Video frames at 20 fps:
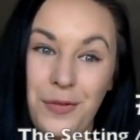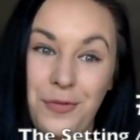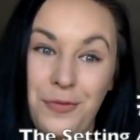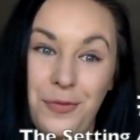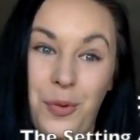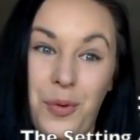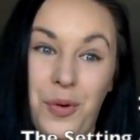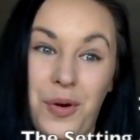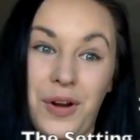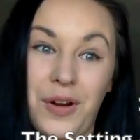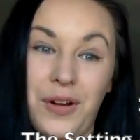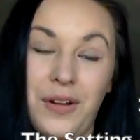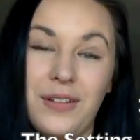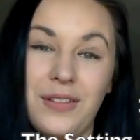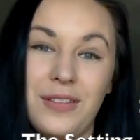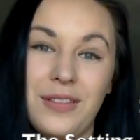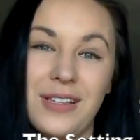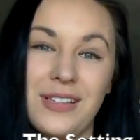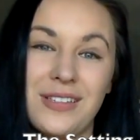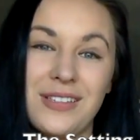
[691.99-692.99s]
4,
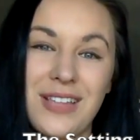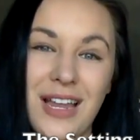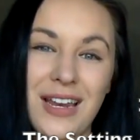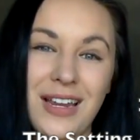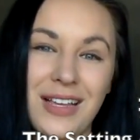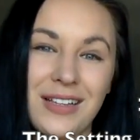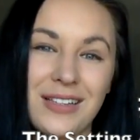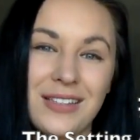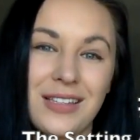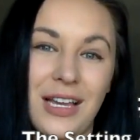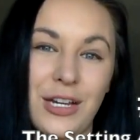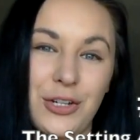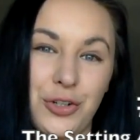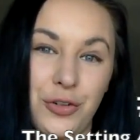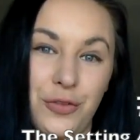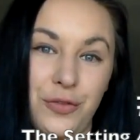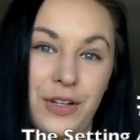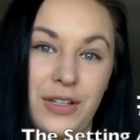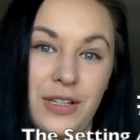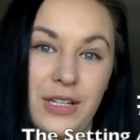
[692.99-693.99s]
the setting / her
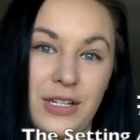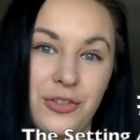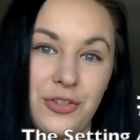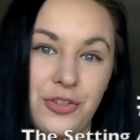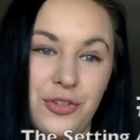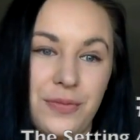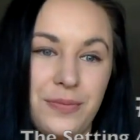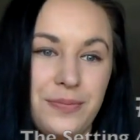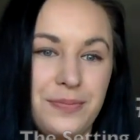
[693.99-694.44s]
village.